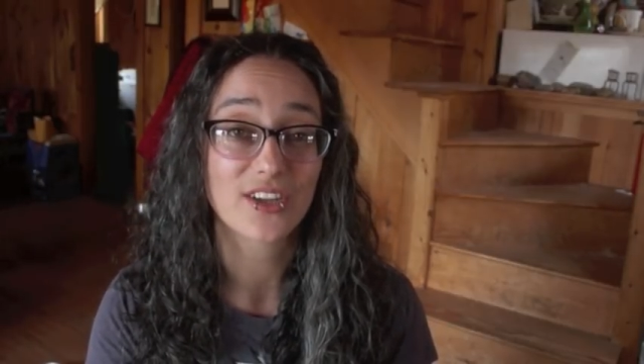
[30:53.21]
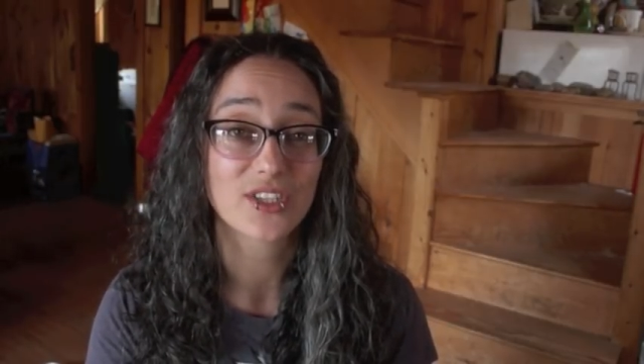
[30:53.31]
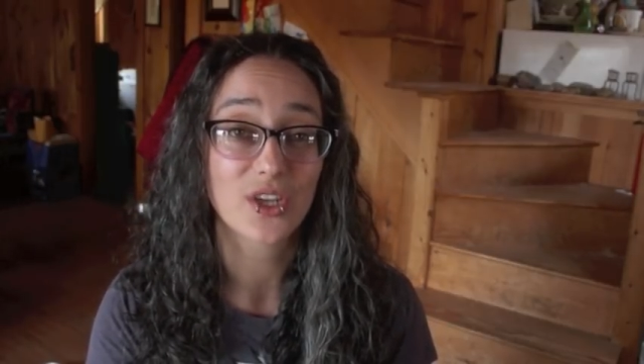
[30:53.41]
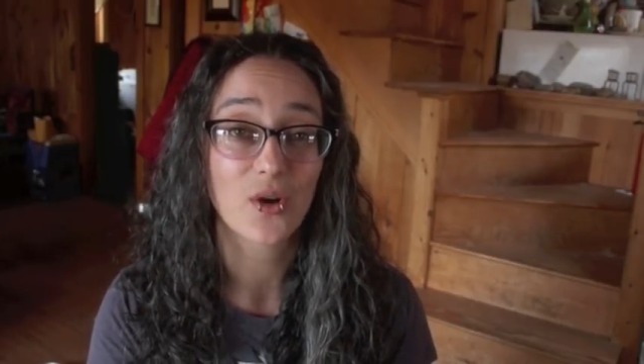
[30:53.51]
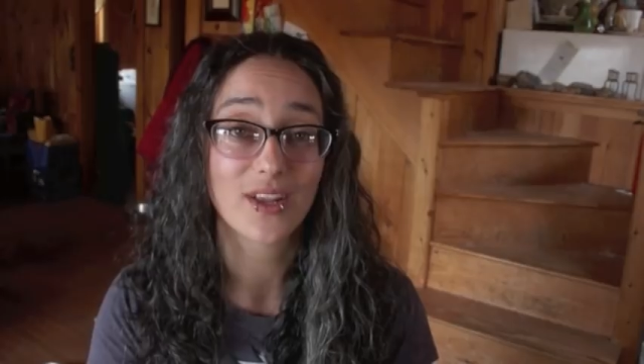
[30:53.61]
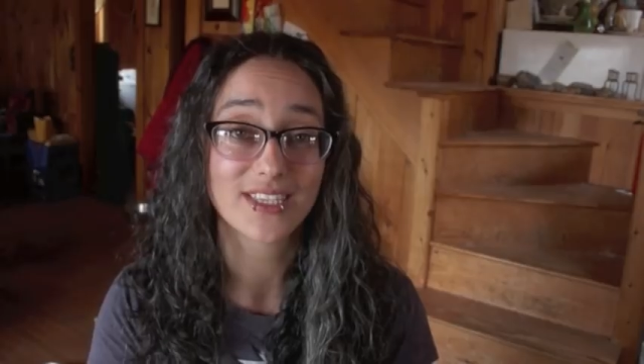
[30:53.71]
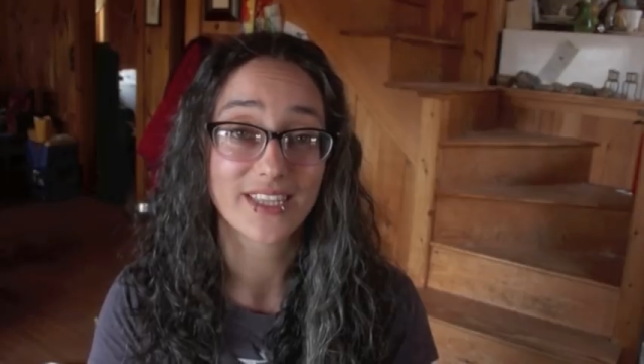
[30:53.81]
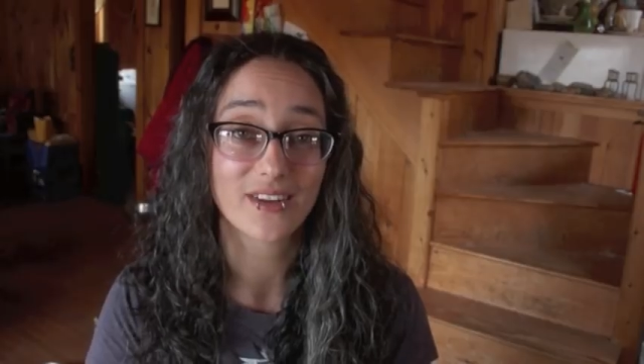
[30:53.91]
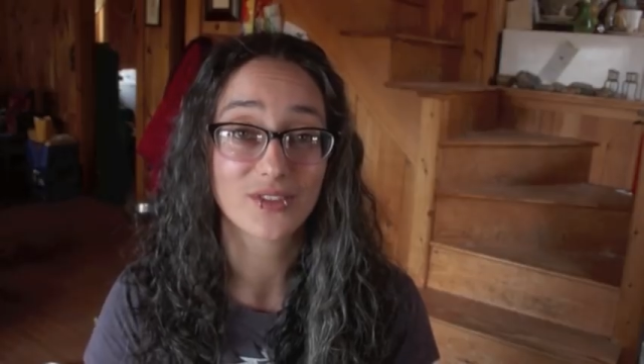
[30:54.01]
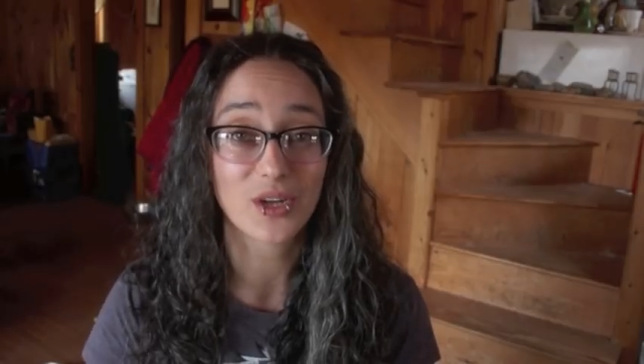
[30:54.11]
and so
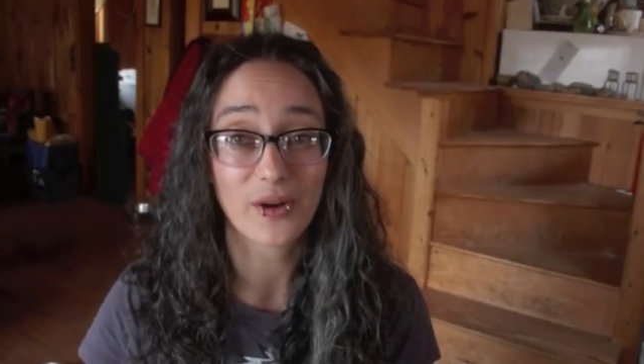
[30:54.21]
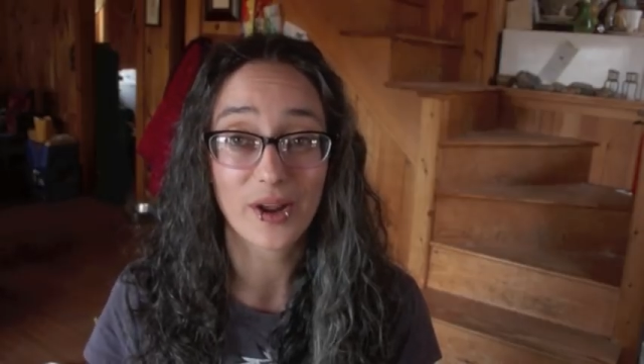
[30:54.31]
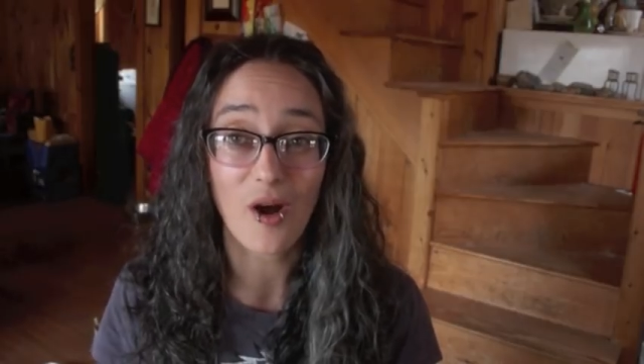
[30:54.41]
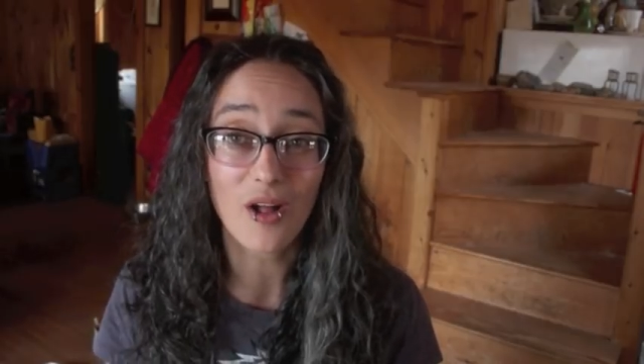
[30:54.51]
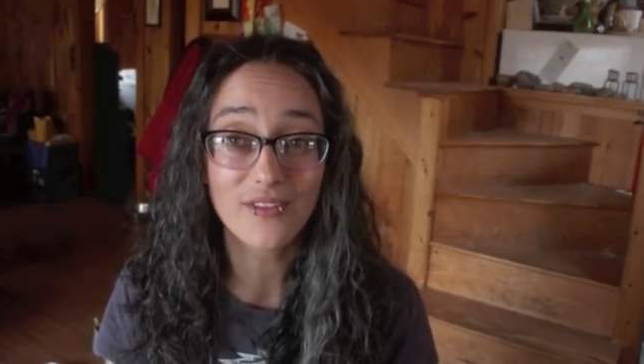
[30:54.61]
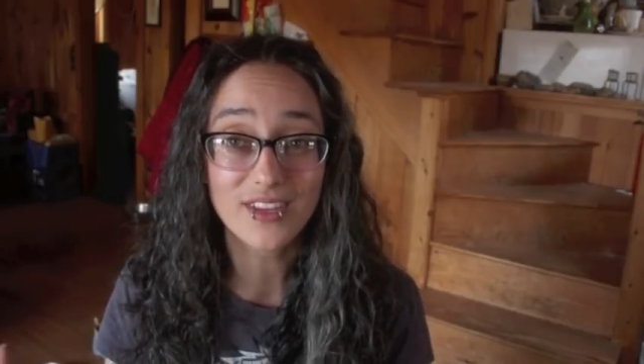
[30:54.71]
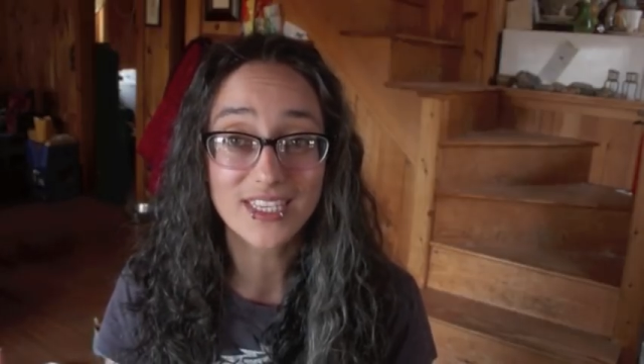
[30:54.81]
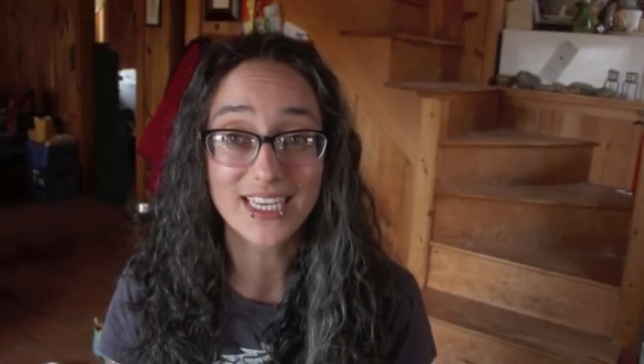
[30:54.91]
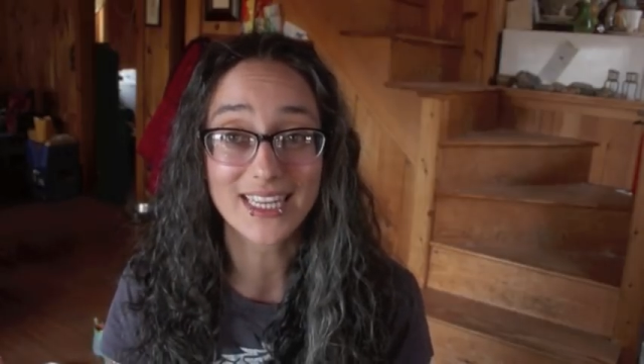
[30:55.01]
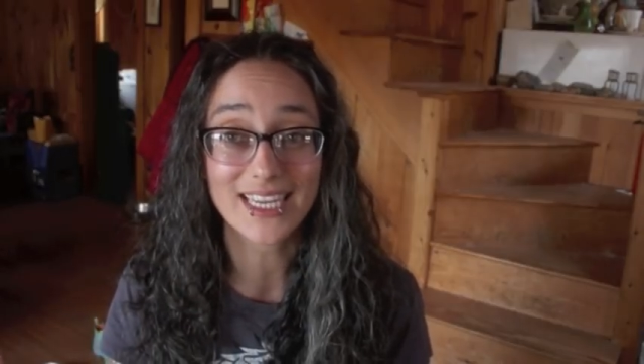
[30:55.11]
instead of starting all of the
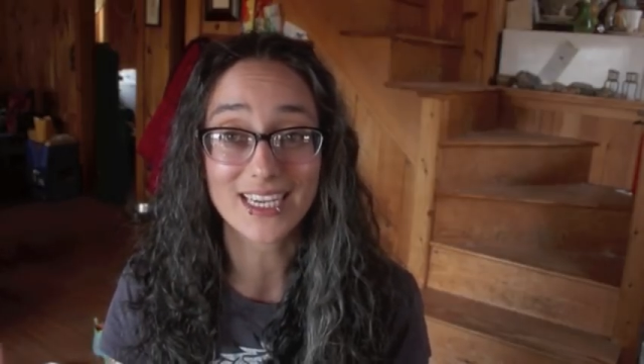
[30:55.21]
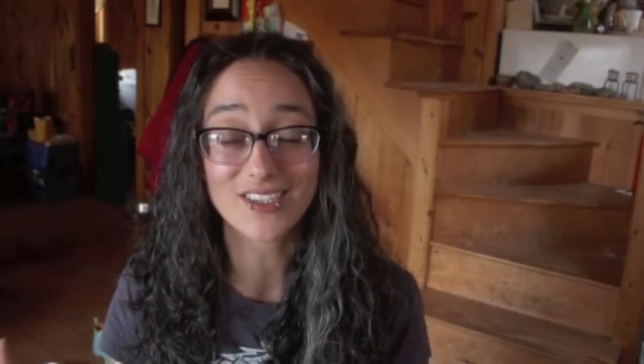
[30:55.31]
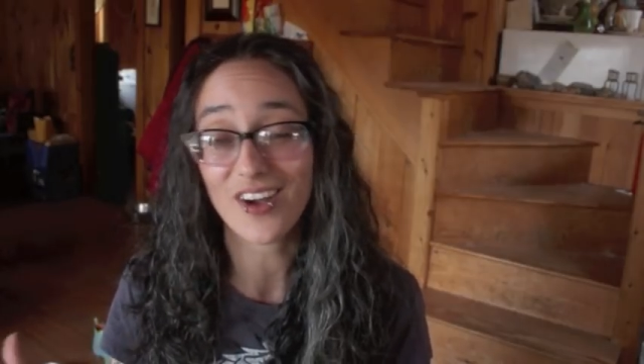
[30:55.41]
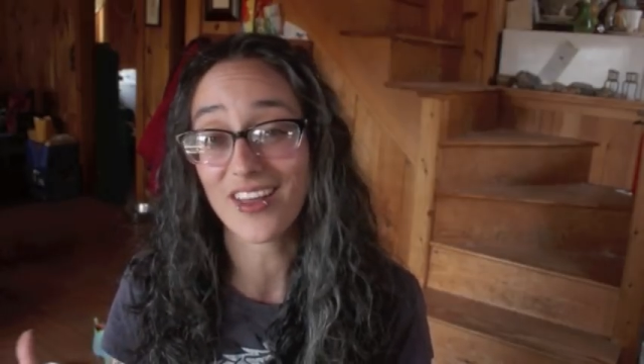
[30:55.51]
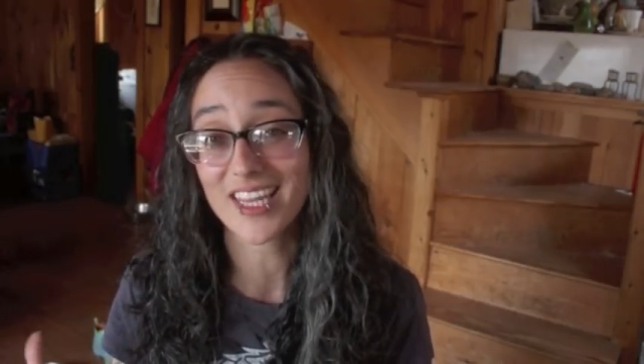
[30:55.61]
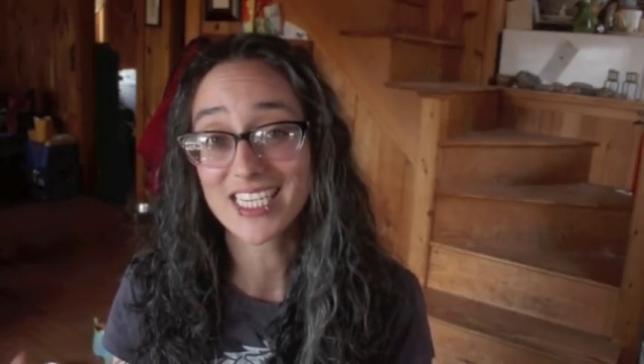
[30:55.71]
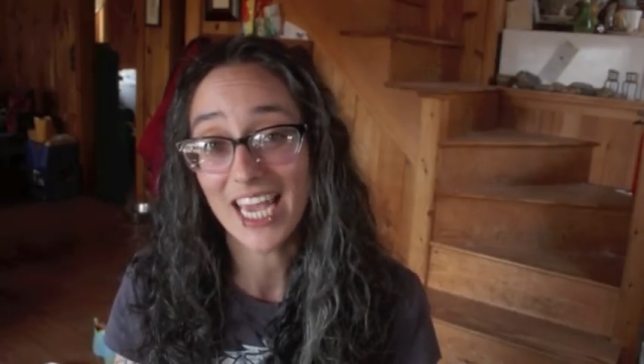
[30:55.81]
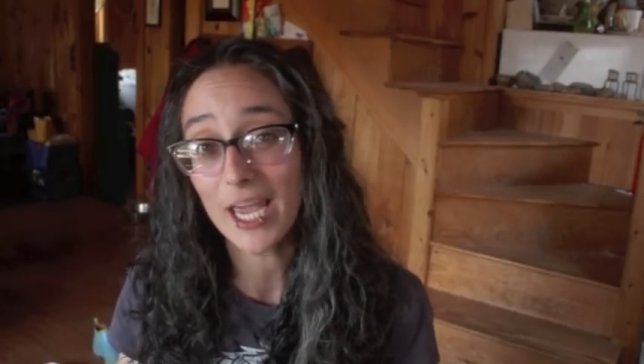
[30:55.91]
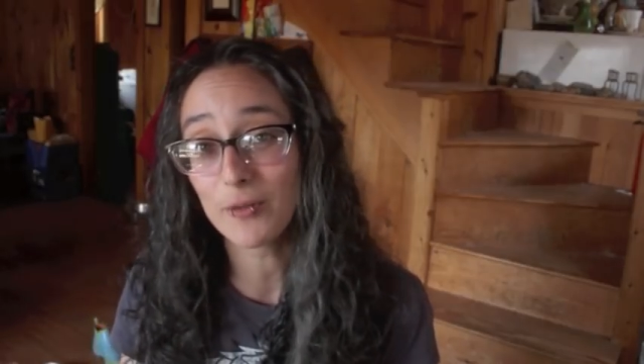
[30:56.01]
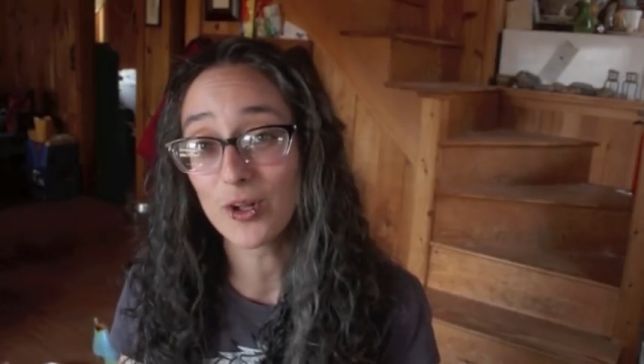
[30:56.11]
seedlings on the
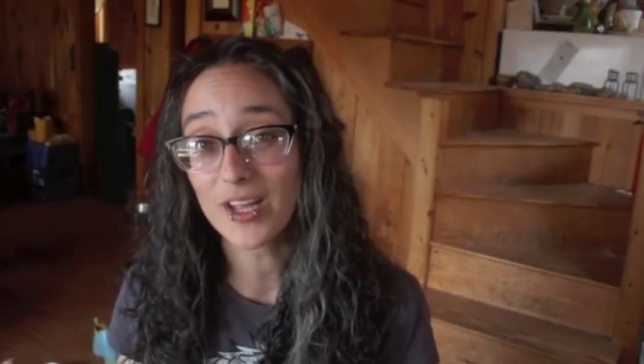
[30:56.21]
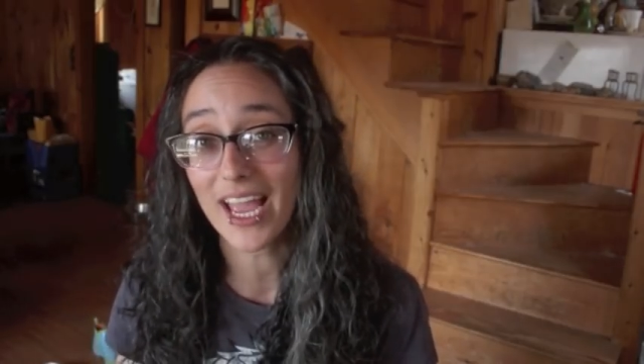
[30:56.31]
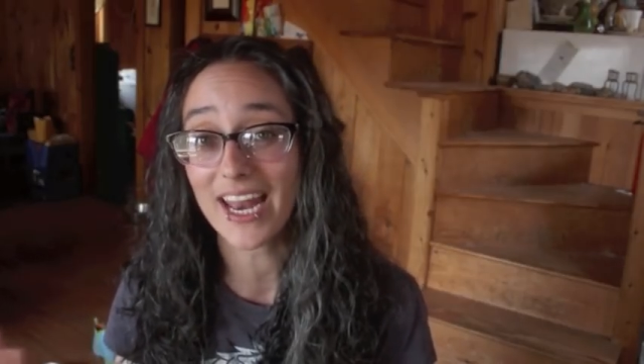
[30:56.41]
table